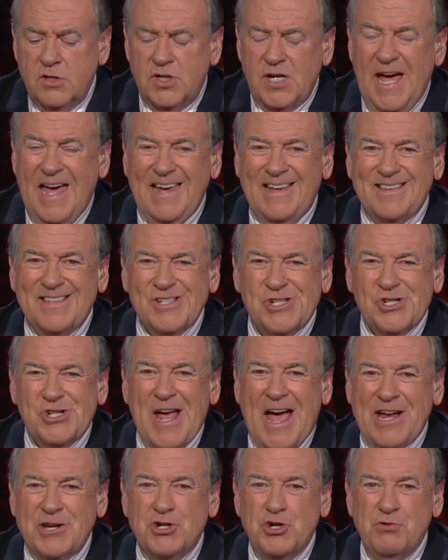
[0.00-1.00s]
Take the
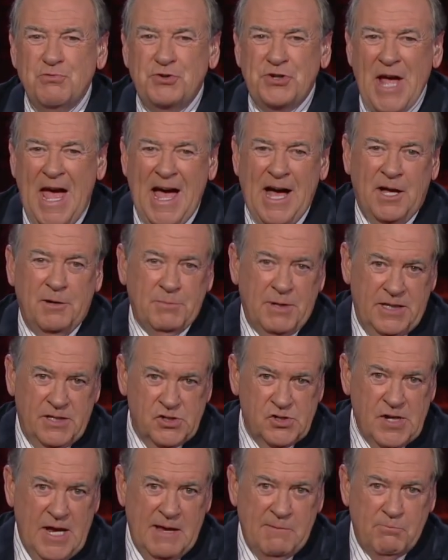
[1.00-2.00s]
statue down by
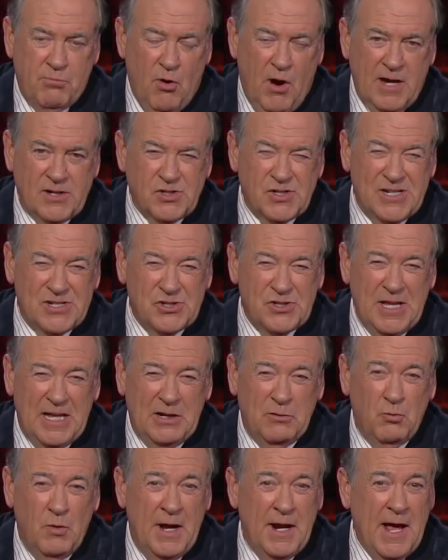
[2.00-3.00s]
the same process
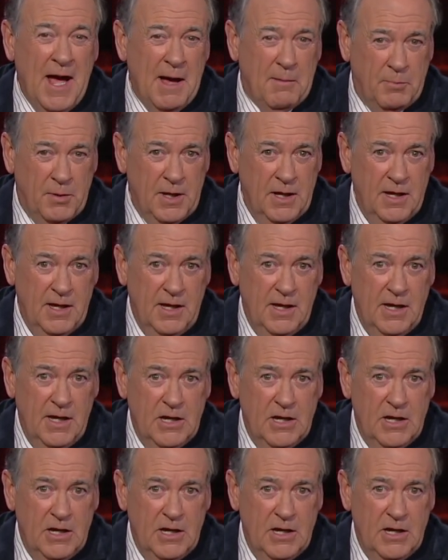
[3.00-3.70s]
that it went up.